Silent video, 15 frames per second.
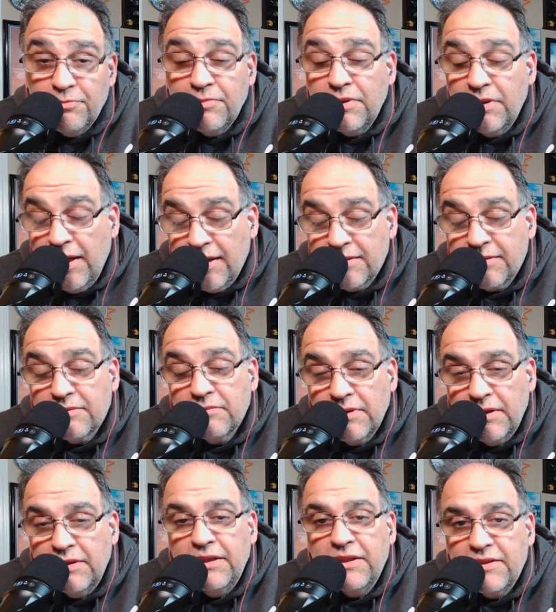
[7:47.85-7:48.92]
Yes,
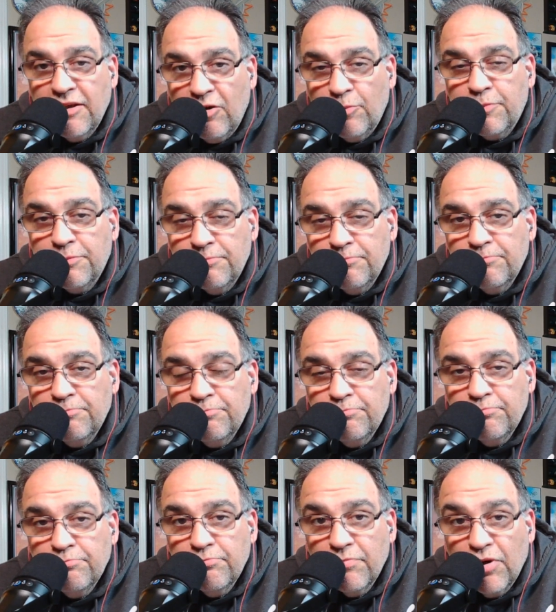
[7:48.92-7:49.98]
he needs help.
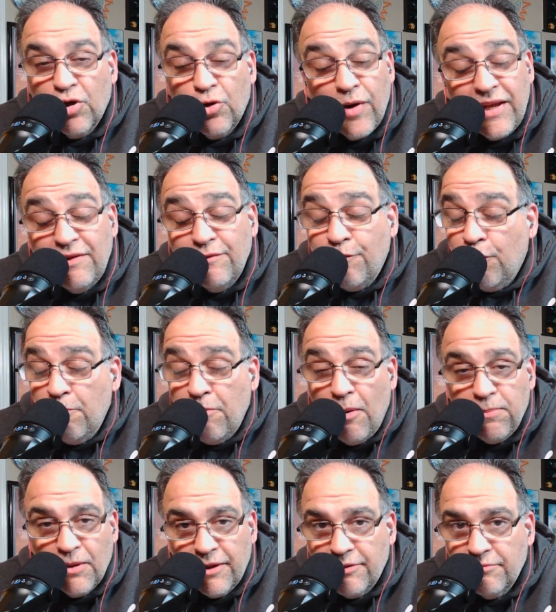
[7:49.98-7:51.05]
Great football
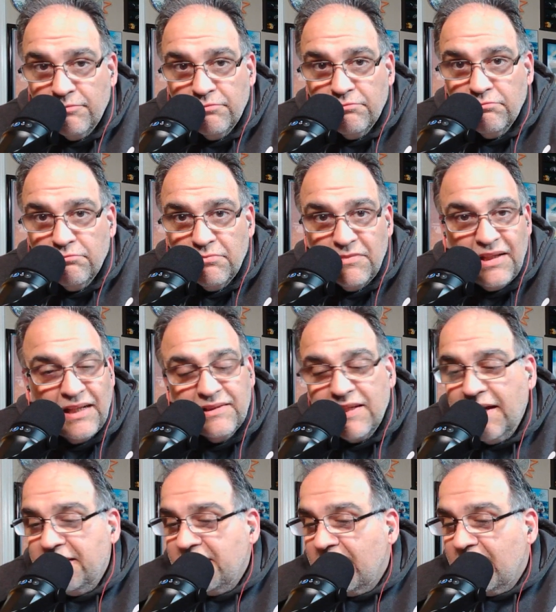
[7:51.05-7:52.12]
player. Not
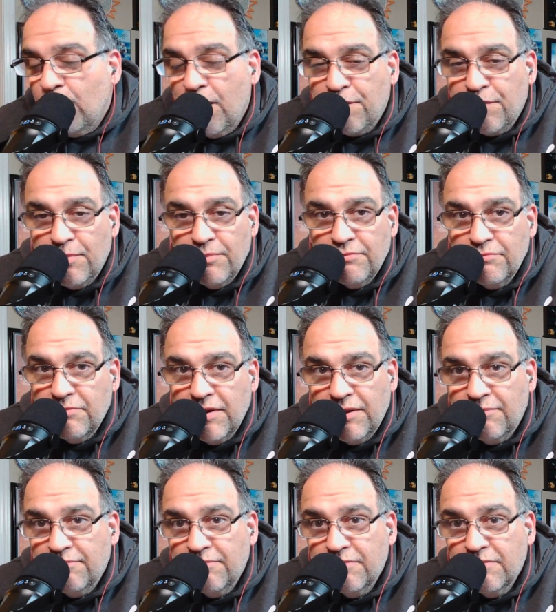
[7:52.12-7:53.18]
taking that away from him.